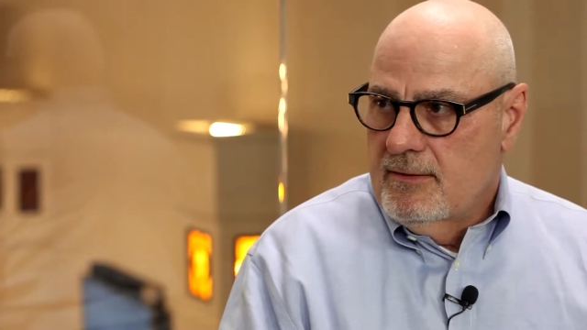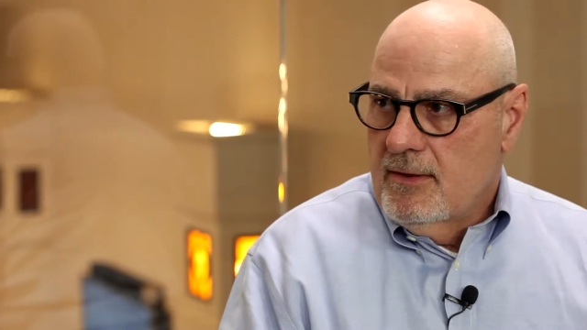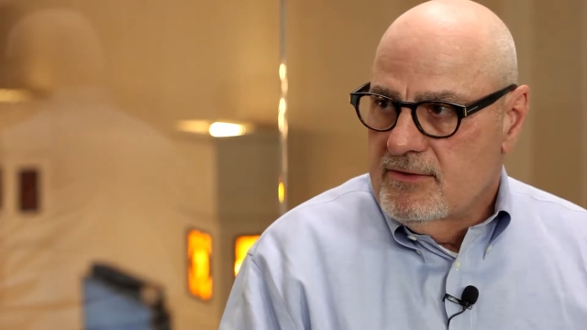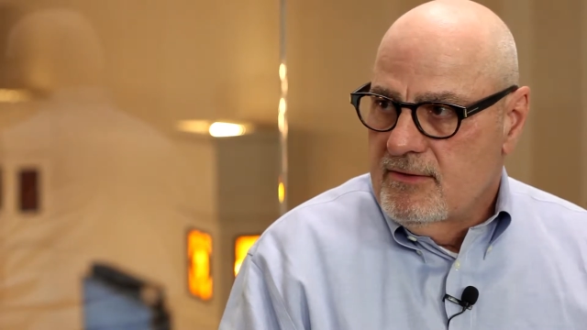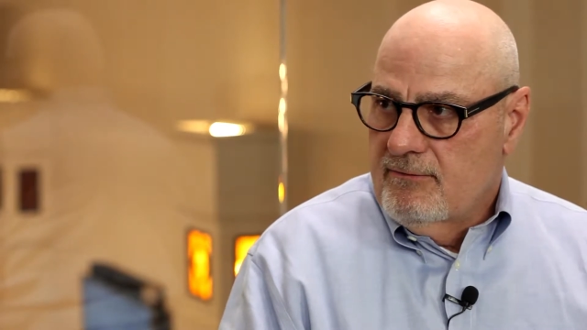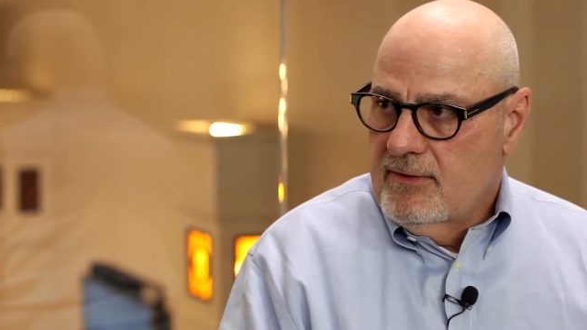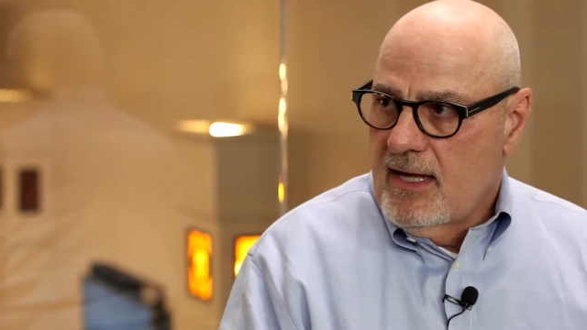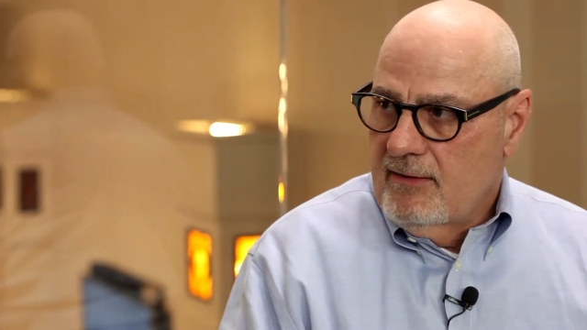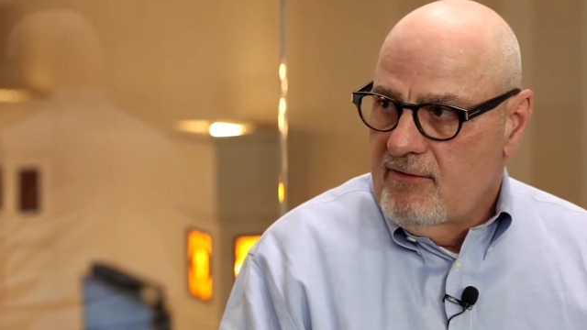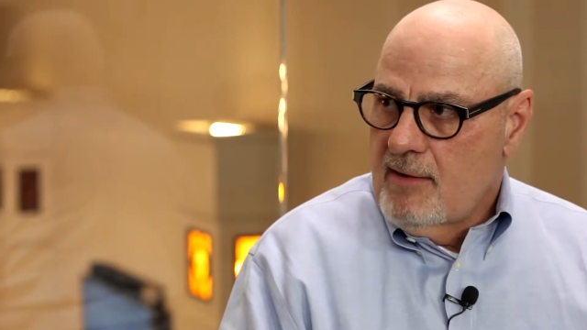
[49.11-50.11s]
Those have
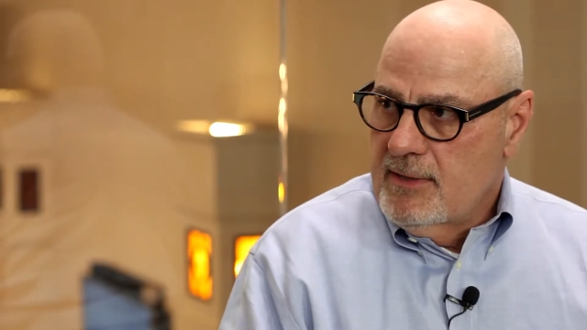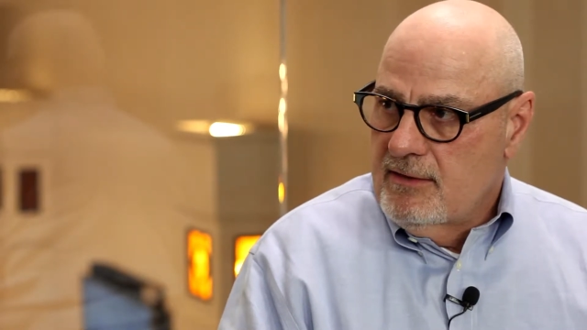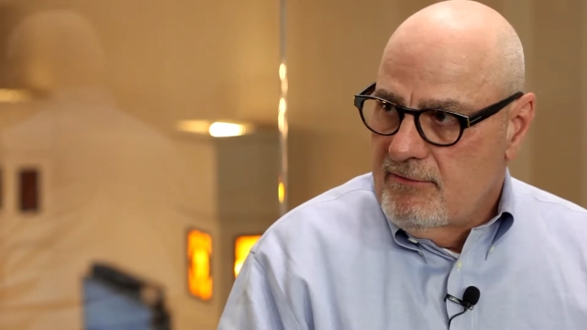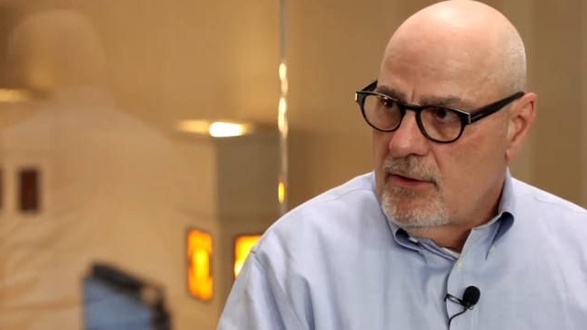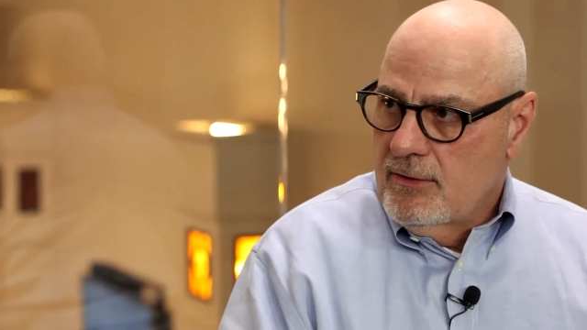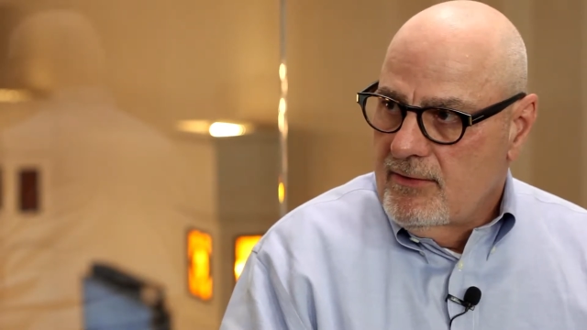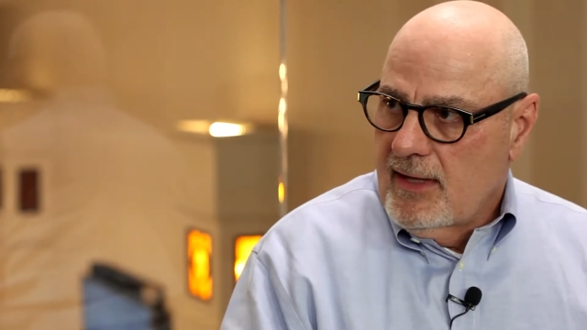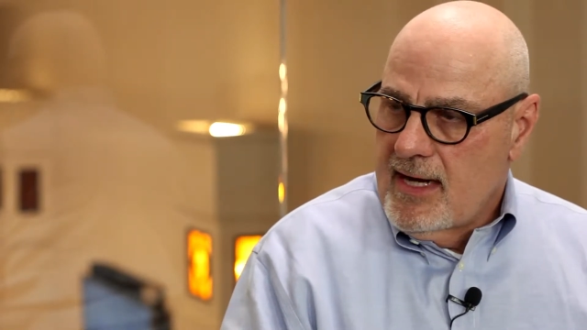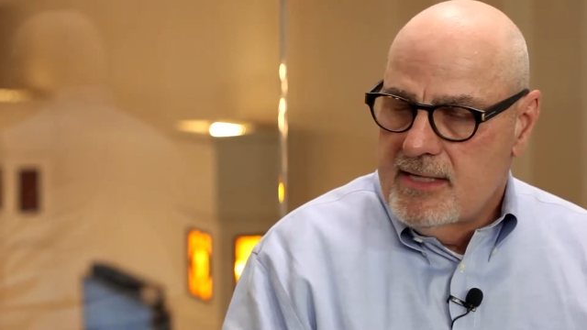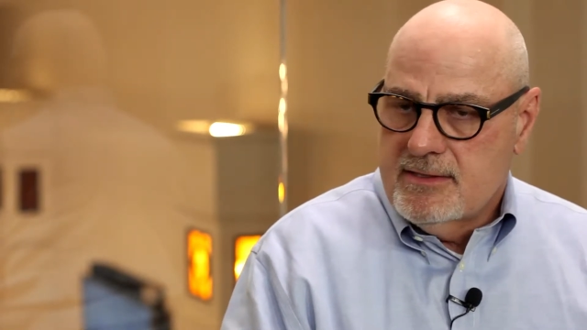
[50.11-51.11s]
kind of come into vogue in the
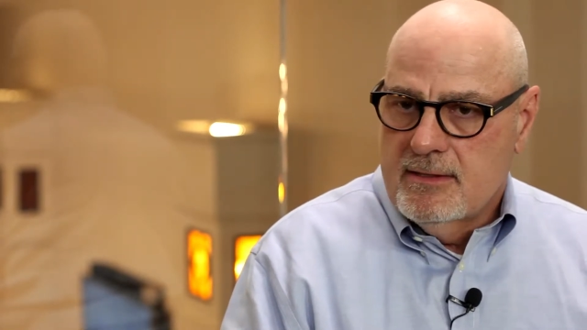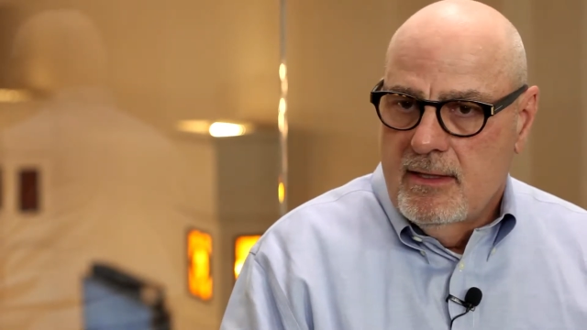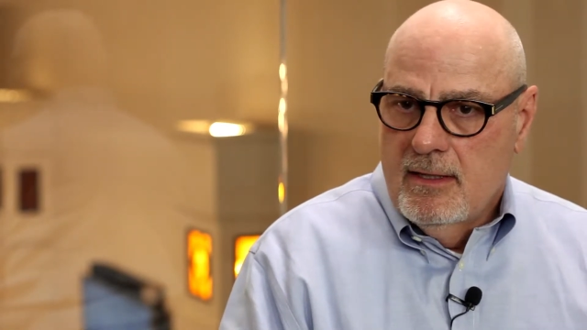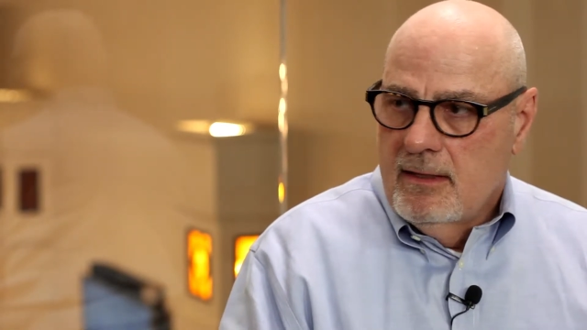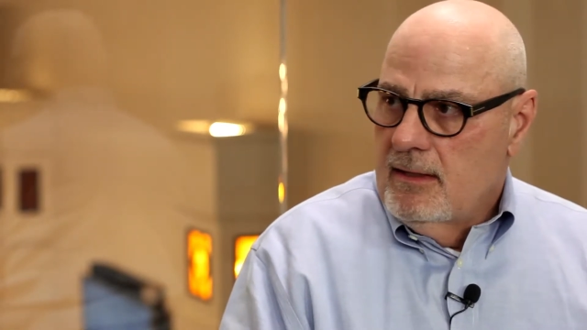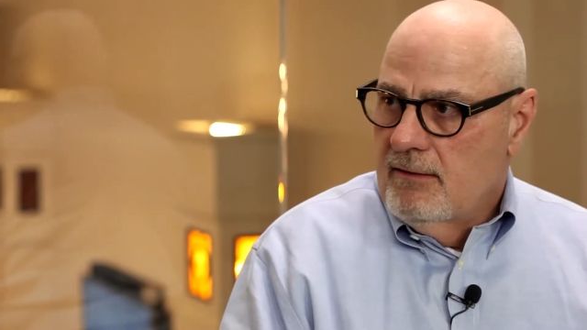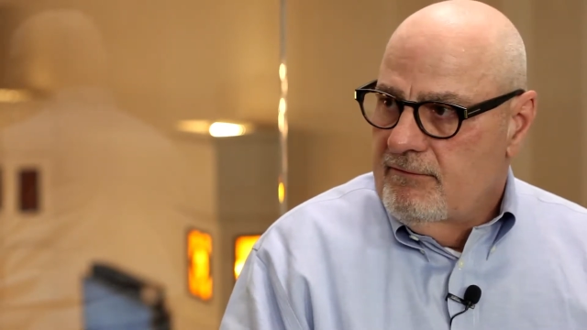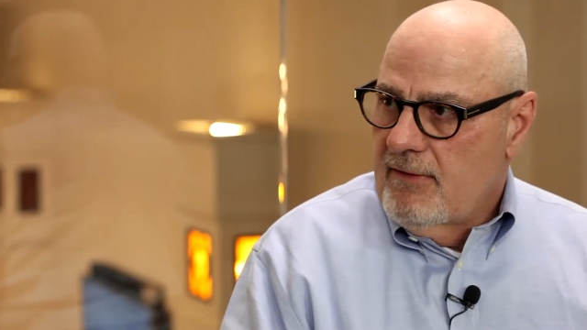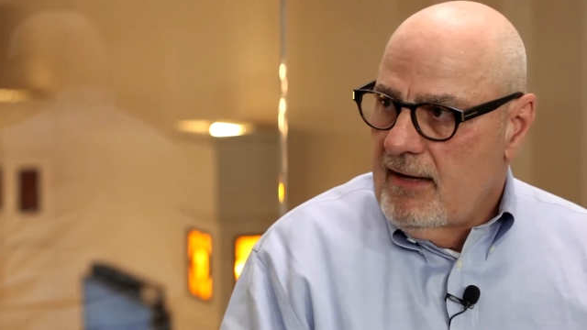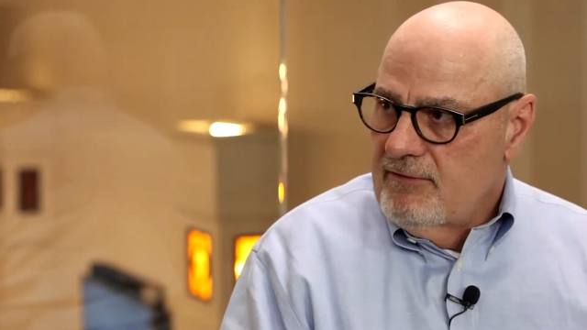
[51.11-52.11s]
last
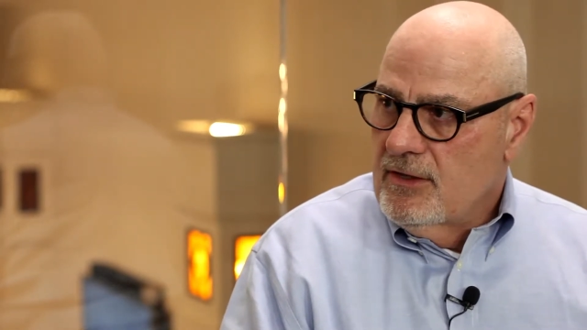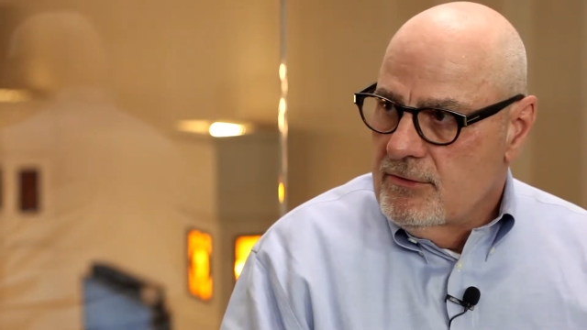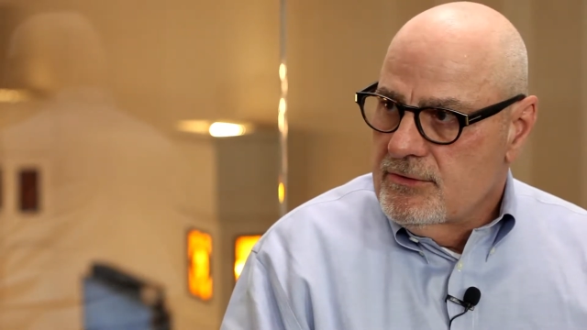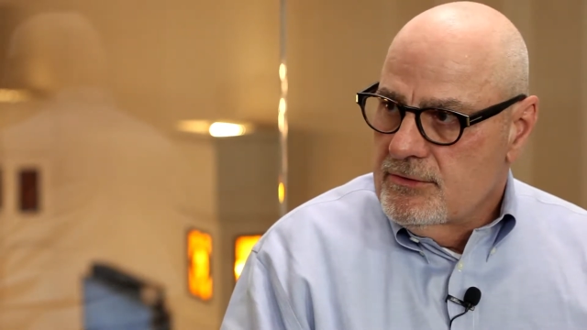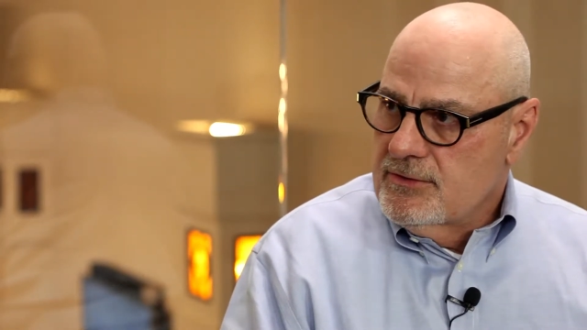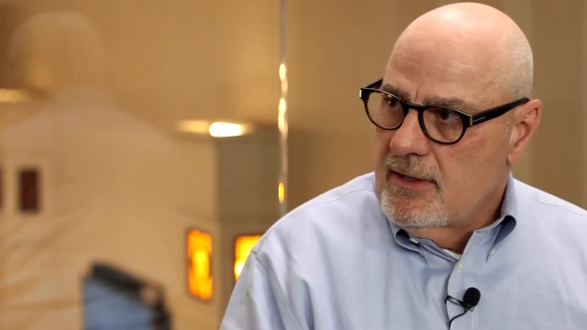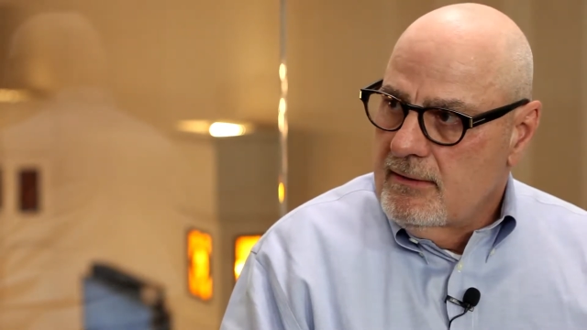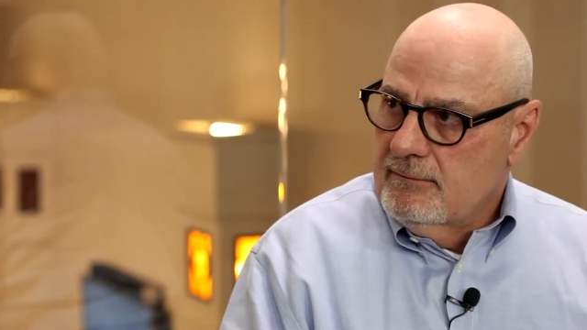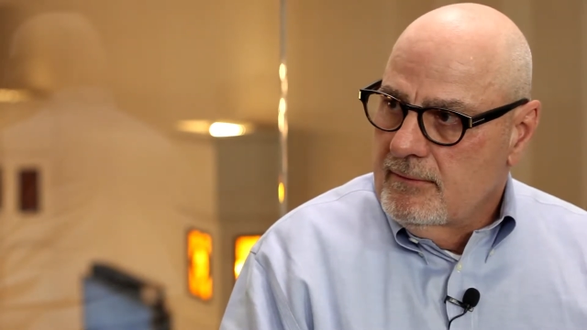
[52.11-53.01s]
5 years or so.